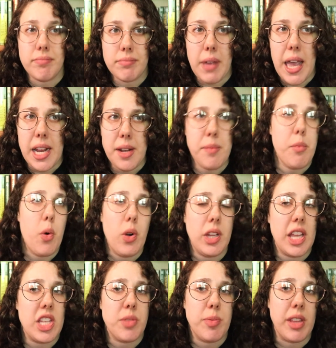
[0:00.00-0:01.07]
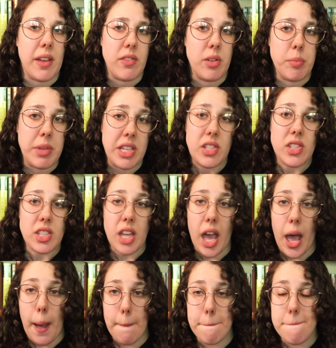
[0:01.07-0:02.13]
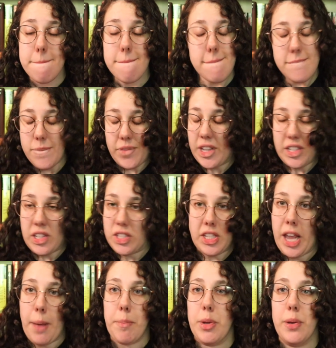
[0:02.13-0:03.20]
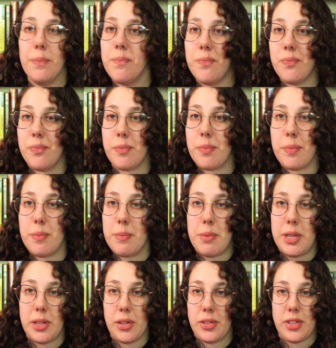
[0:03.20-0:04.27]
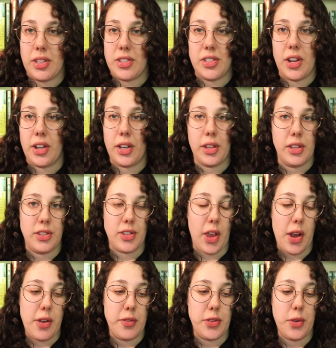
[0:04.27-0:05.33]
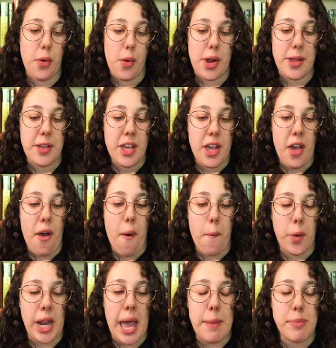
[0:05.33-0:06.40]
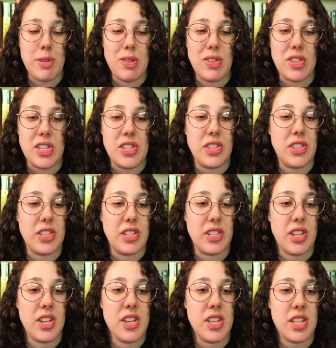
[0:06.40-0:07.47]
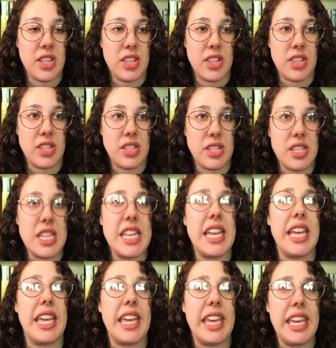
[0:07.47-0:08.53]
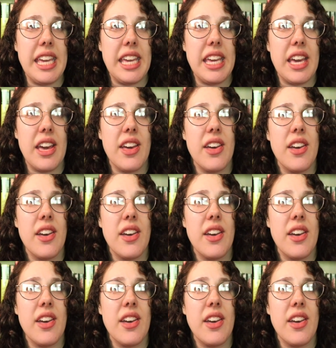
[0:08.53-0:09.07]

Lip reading: and more or less be left in peace. That doesn't happen because that's not this kind of story. What happens is that he